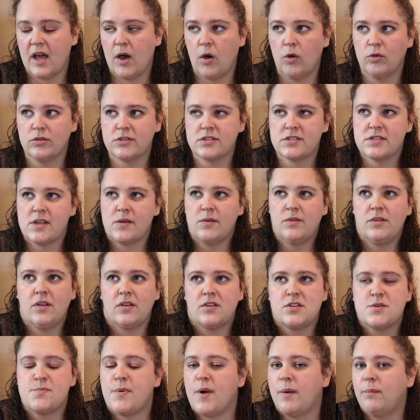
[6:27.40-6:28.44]
Also
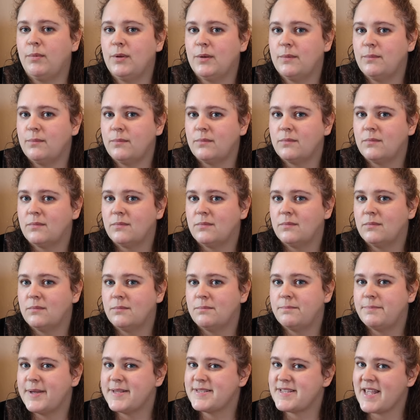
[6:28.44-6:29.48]
not a problem
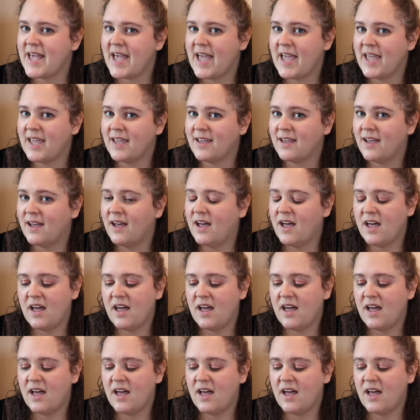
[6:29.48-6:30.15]
per se.